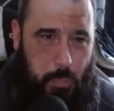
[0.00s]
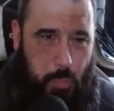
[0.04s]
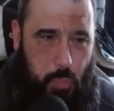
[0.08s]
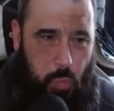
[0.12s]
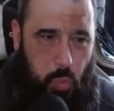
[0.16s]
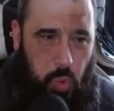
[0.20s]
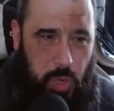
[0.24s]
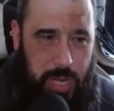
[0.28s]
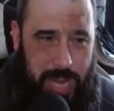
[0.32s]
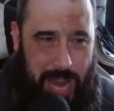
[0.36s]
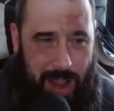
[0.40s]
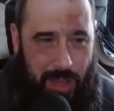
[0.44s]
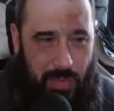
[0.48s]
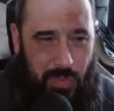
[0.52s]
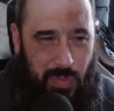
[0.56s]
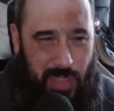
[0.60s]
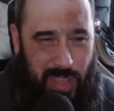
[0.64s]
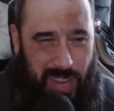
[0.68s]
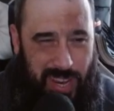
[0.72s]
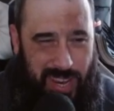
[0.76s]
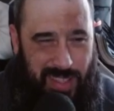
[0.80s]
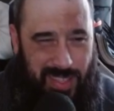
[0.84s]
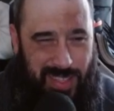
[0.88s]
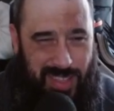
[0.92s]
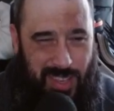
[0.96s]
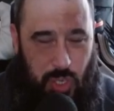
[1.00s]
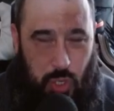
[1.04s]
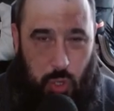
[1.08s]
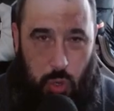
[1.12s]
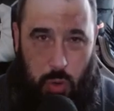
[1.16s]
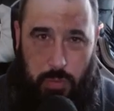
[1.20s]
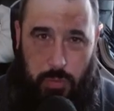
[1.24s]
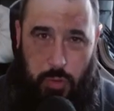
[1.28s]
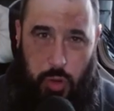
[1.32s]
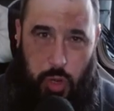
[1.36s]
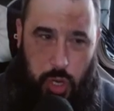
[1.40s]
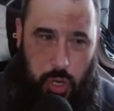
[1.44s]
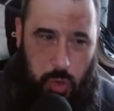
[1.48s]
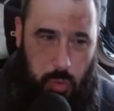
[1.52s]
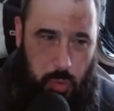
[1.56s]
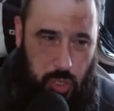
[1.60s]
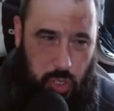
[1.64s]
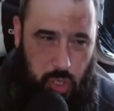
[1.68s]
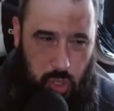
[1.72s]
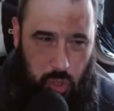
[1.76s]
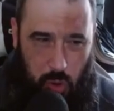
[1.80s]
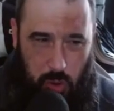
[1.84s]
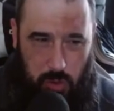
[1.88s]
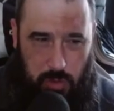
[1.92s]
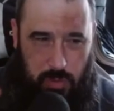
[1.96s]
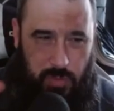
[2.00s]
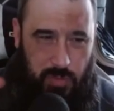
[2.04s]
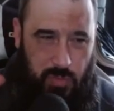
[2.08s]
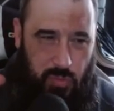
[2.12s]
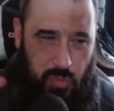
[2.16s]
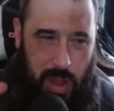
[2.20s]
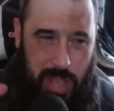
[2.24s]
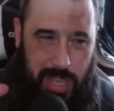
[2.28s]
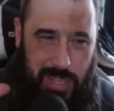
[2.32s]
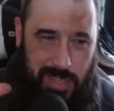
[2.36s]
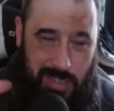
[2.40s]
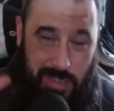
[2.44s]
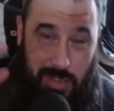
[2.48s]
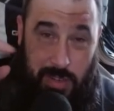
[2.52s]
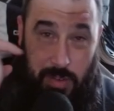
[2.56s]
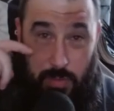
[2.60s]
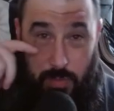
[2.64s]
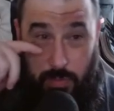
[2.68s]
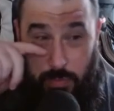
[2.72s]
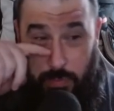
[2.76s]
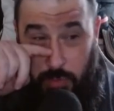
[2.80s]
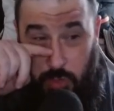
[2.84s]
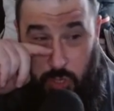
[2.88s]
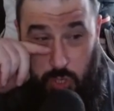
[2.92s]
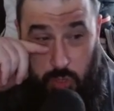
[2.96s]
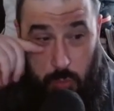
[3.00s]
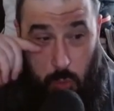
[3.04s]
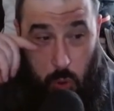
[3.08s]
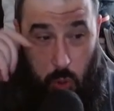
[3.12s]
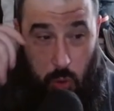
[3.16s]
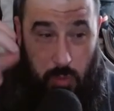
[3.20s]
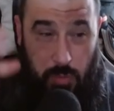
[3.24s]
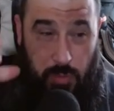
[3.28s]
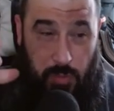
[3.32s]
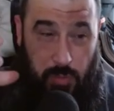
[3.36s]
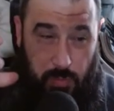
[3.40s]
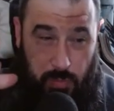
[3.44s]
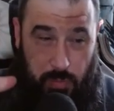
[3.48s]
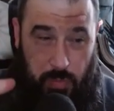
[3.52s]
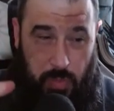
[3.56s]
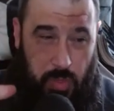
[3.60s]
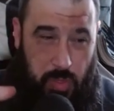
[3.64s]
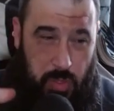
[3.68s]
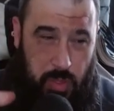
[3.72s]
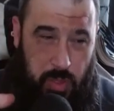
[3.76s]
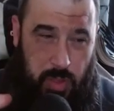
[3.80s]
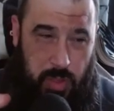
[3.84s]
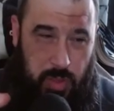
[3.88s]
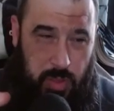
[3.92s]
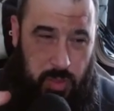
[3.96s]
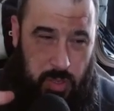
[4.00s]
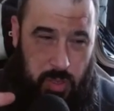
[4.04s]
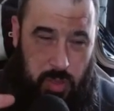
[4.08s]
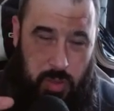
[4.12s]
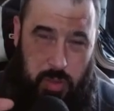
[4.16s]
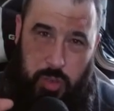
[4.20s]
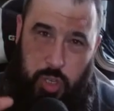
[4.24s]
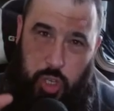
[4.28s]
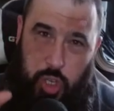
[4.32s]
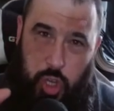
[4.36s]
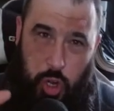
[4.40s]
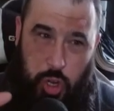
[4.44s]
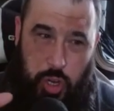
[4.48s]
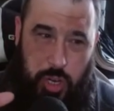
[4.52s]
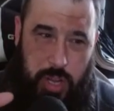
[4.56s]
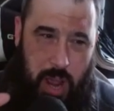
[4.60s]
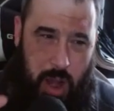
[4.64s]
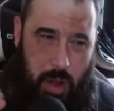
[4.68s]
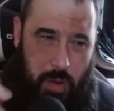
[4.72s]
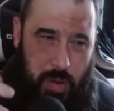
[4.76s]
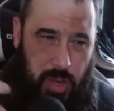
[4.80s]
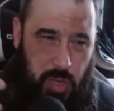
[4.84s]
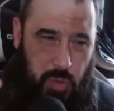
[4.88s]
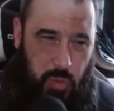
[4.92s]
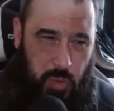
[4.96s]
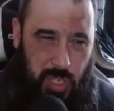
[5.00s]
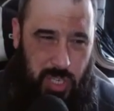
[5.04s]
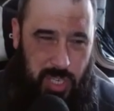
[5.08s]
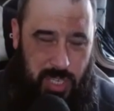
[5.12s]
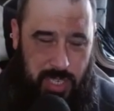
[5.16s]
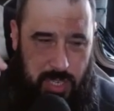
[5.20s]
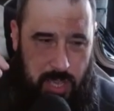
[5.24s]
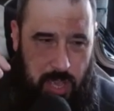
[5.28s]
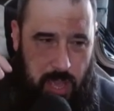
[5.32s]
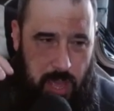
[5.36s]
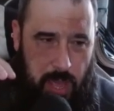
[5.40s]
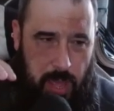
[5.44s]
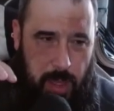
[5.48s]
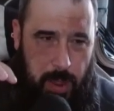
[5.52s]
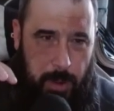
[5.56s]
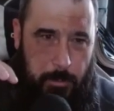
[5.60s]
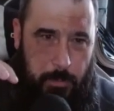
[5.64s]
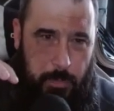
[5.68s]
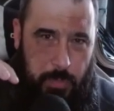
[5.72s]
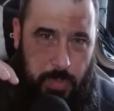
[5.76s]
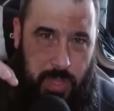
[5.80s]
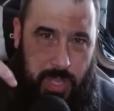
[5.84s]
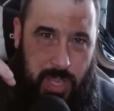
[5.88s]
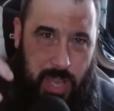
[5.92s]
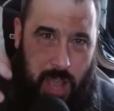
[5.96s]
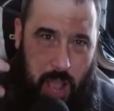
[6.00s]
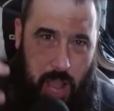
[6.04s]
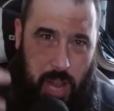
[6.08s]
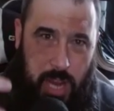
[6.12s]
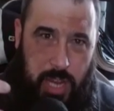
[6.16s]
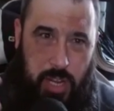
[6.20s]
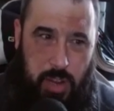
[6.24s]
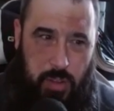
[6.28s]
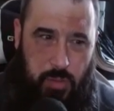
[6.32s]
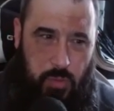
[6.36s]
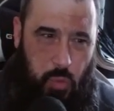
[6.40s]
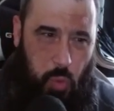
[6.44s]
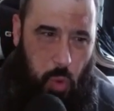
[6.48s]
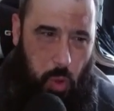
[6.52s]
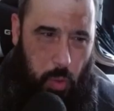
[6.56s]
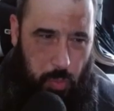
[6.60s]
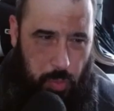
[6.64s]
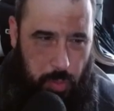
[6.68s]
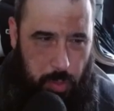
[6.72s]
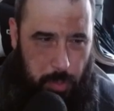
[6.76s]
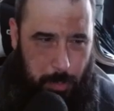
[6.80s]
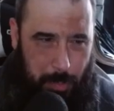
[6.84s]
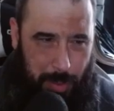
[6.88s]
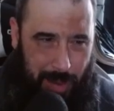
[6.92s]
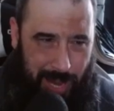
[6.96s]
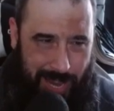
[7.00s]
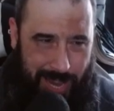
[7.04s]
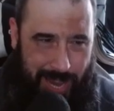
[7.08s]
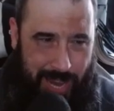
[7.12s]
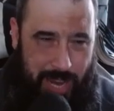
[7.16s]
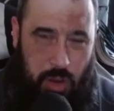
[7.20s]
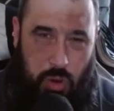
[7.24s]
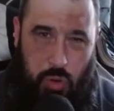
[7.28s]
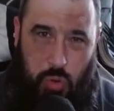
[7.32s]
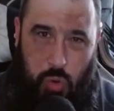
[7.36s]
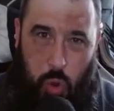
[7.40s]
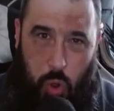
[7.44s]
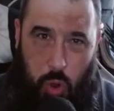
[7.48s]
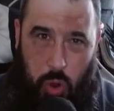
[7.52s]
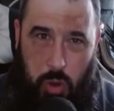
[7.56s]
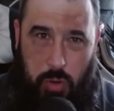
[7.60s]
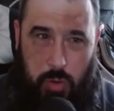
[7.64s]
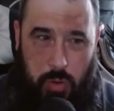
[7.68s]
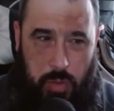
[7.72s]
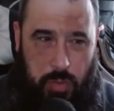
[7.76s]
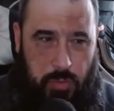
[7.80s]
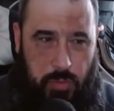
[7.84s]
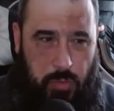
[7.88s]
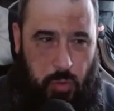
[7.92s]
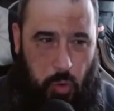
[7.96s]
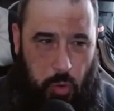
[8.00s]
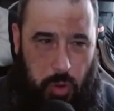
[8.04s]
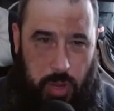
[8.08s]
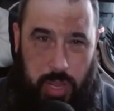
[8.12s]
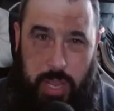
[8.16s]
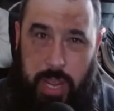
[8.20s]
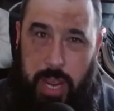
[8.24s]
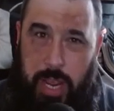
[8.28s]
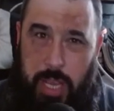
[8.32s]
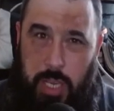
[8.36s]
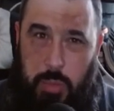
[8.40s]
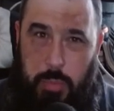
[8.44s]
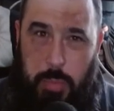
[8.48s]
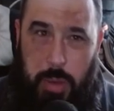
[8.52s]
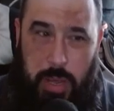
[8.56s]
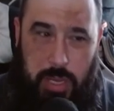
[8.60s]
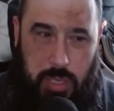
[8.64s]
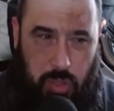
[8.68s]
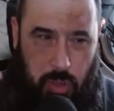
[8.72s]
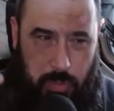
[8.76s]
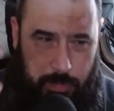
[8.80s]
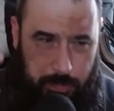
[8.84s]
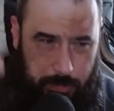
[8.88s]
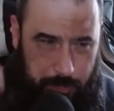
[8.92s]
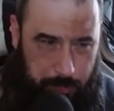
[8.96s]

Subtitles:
Yet the sort of newer sort of resin sort of gun carriage, which is kind of what the Plague Crawler in 40k is based on.